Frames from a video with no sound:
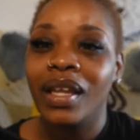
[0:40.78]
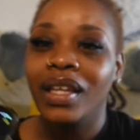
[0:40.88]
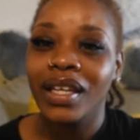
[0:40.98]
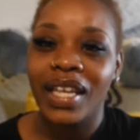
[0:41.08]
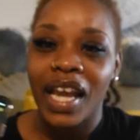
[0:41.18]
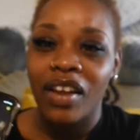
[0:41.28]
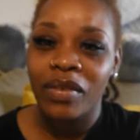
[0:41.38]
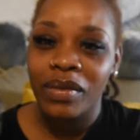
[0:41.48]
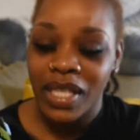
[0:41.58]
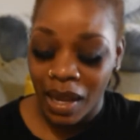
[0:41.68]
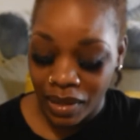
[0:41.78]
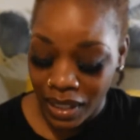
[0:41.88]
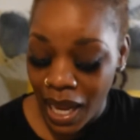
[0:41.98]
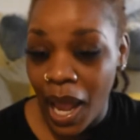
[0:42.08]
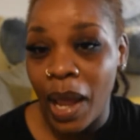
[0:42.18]
look down from time to
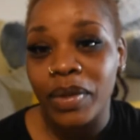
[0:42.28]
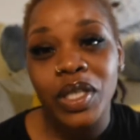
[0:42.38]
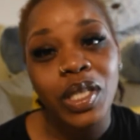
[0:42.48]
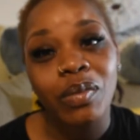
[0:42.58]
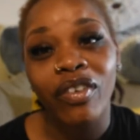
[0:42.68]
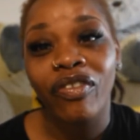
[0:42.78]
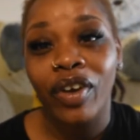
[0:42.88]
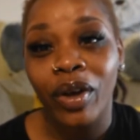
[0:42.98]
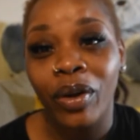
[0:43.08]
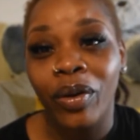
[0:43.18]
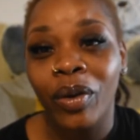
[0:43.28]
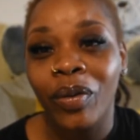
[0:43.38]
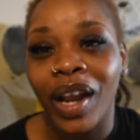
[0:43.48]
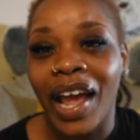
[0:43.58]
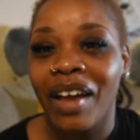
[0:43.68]
time, it's just my phone.
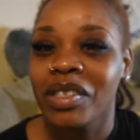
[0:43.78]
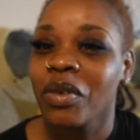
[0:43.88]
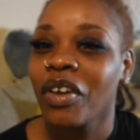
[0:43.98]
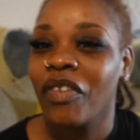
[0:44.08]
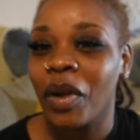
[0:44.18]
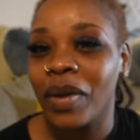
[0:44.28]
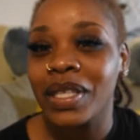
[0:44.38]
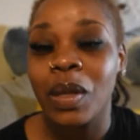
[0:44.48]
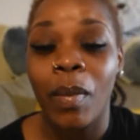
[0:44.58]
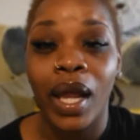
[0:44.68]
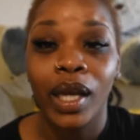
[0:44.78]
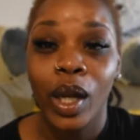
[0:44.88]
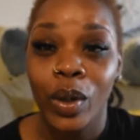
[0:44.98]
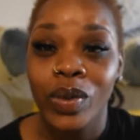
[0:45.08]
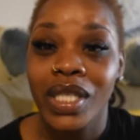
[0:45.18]
I have to refer back to my
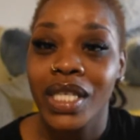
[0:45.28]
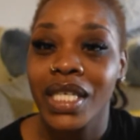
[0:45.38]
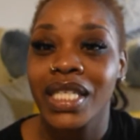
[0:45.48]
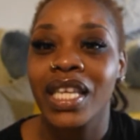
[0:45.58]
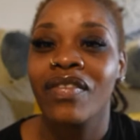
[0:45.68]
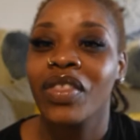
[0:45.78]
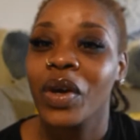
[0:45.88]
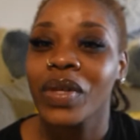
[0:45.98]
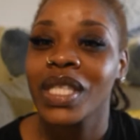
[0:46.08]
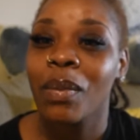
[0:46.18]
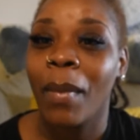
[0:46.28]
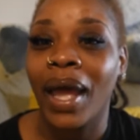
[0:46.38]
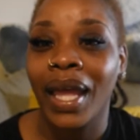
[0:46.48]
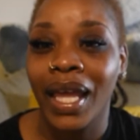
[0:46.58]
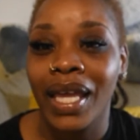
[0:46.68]
notes because even though it's in my
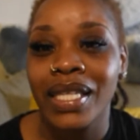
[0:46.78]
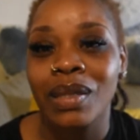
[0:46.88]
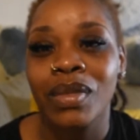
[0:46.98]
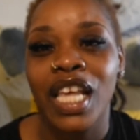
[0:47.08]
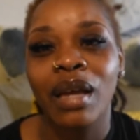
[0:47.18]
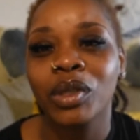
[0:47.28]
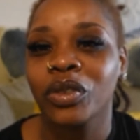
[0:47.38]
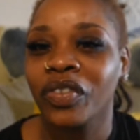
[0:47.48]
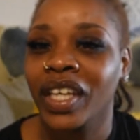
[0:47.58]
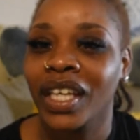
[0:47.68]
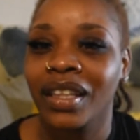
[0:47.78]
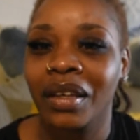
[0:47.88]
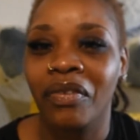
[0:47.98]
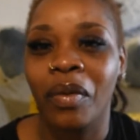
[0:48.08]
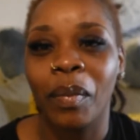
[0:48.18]
head, sometimes you forget the
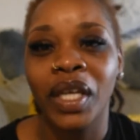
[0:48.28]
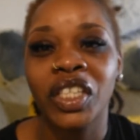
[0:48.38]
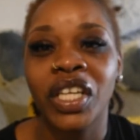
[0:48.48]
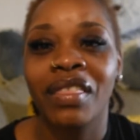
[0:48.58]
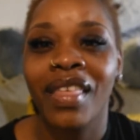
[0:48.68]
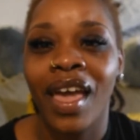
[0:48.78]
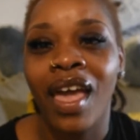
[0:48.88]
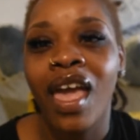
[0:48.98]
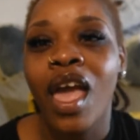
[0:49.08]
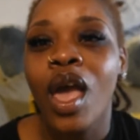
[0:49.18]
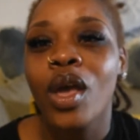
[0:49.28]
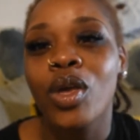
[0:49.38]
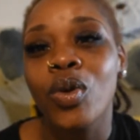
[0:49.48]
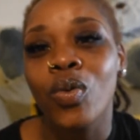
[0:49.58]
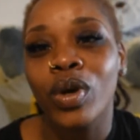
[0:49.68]
information that
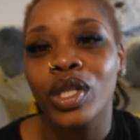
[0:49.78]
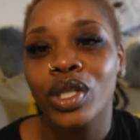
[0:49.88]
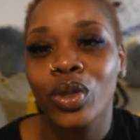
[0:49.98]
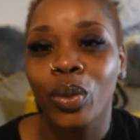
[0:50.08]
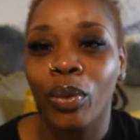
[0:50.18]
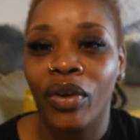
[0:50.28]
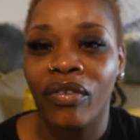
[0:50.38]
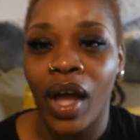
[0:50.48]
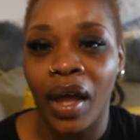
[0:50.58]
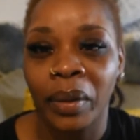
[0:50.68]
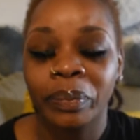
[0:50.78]
you want to provide.